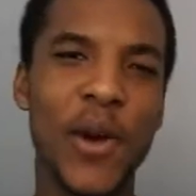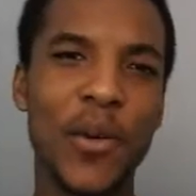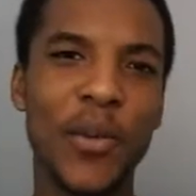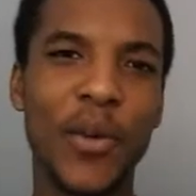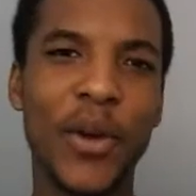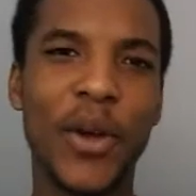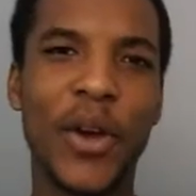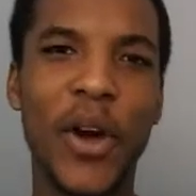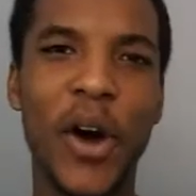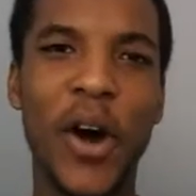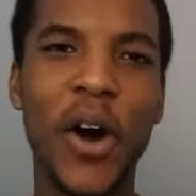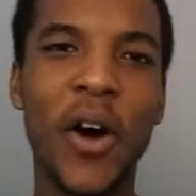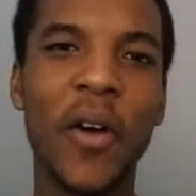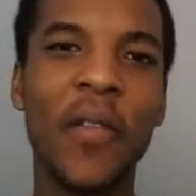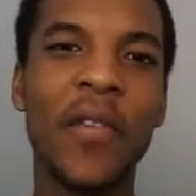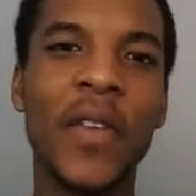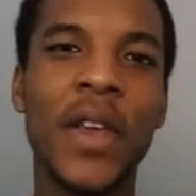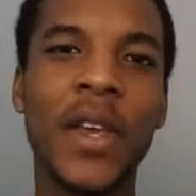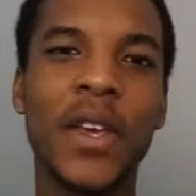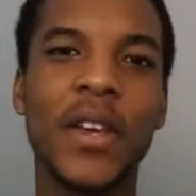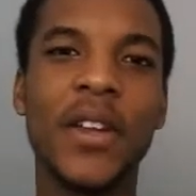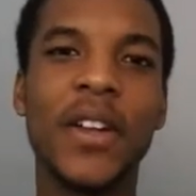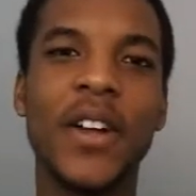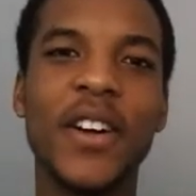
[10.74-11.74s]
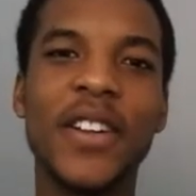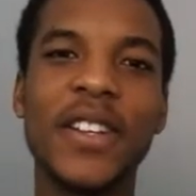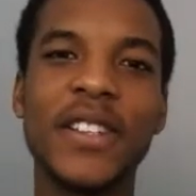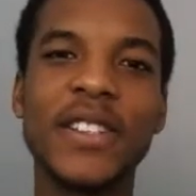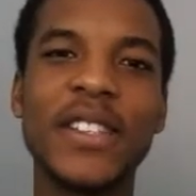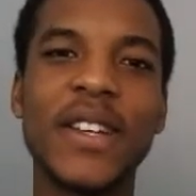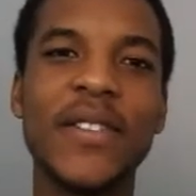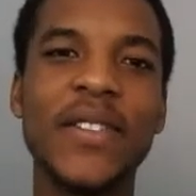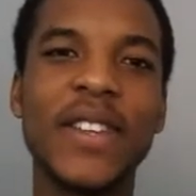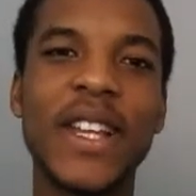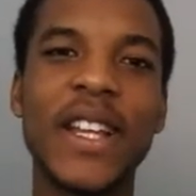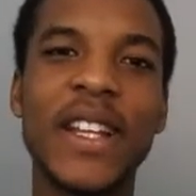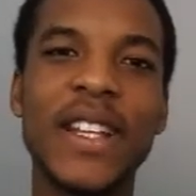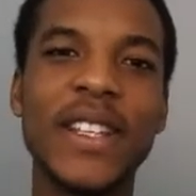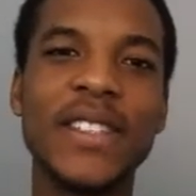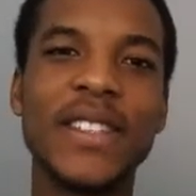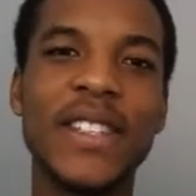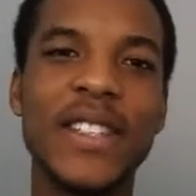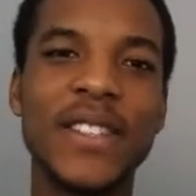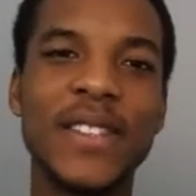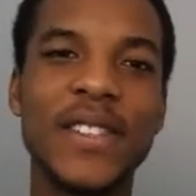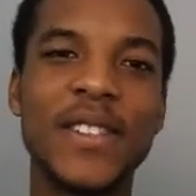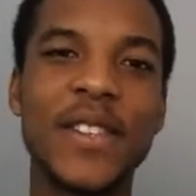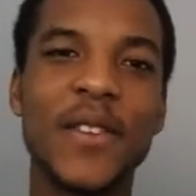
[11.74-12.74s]
we got, you know, the Seven Deadly
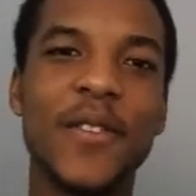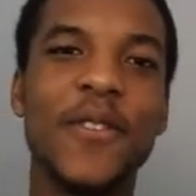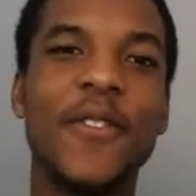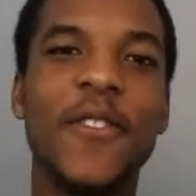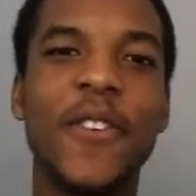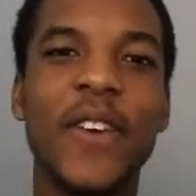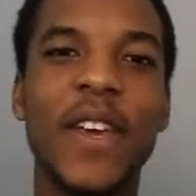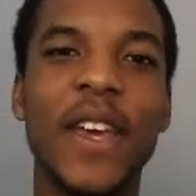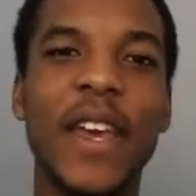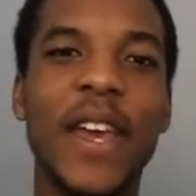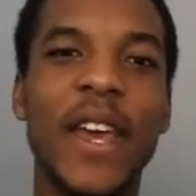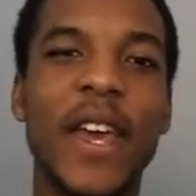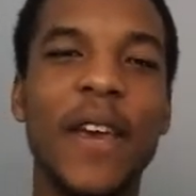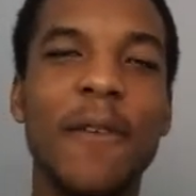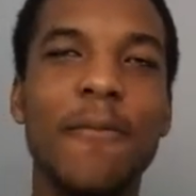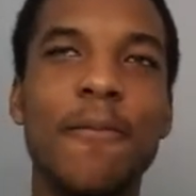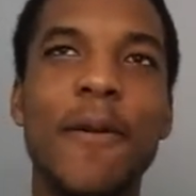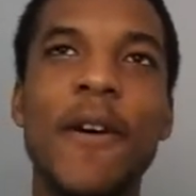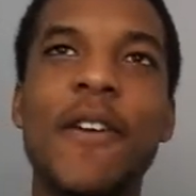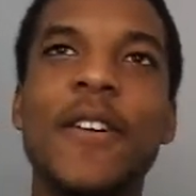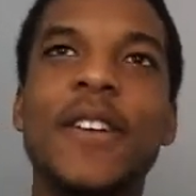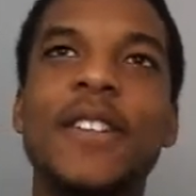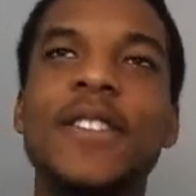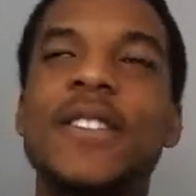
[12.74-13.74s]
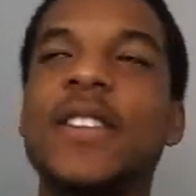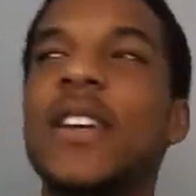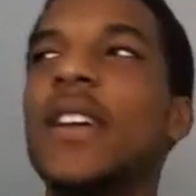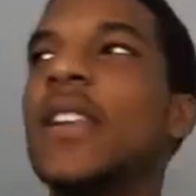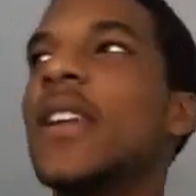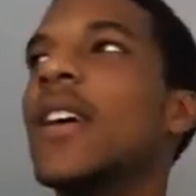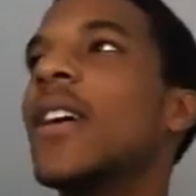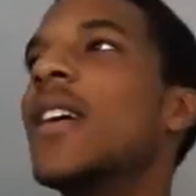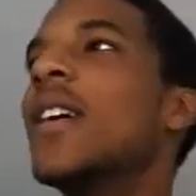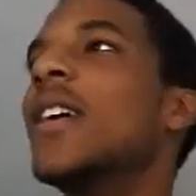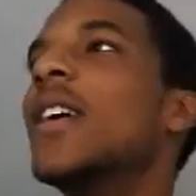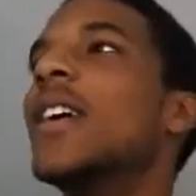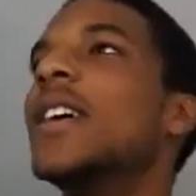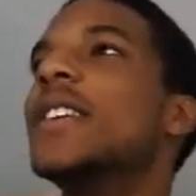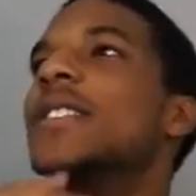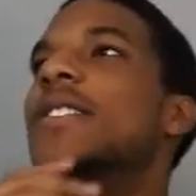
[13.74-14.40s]
Sins defeating Miraskilla.